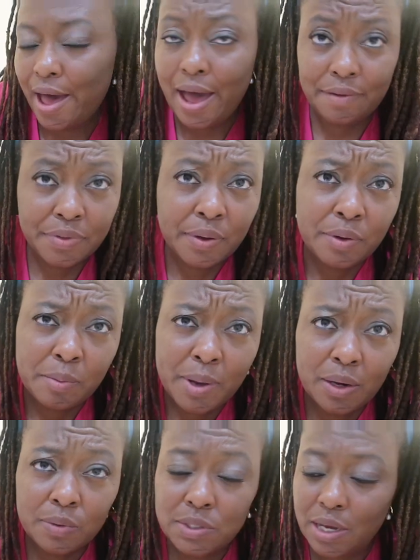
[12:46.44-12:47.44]
I have to go to
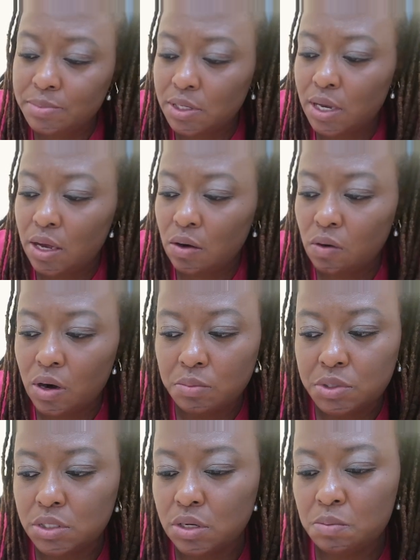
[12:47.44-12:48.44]
bed on time tonight or
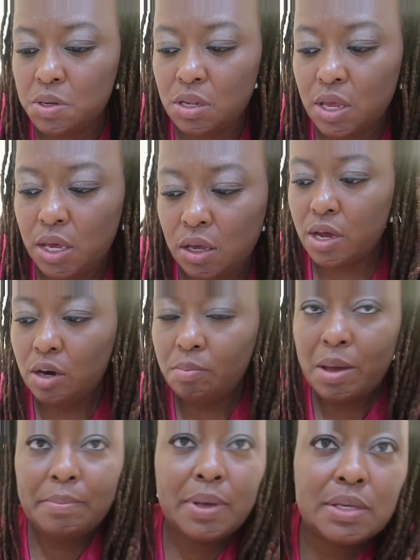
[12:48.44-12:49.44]
I'm just gonna be like not on
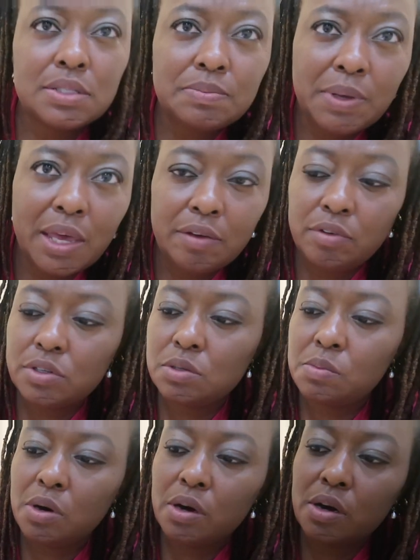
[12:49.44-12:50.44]
my best behavior
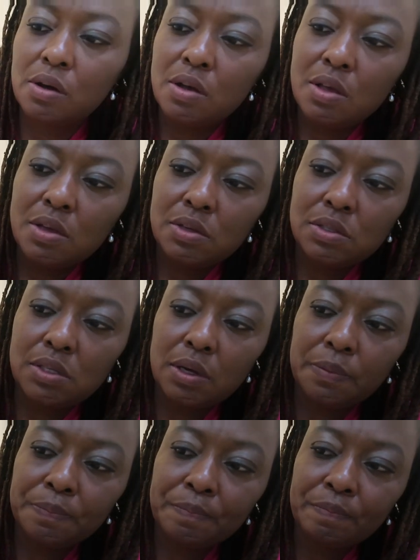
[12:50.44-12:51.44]
tomorrow.
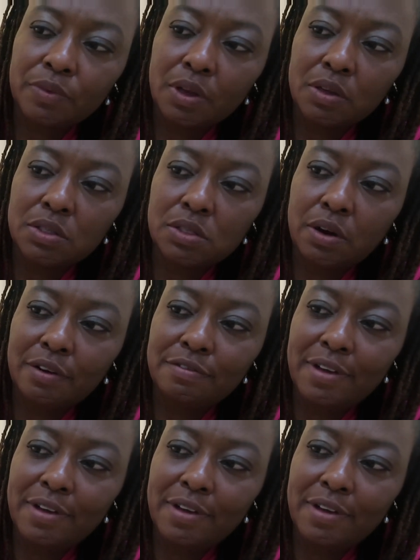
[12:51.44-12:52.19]
So start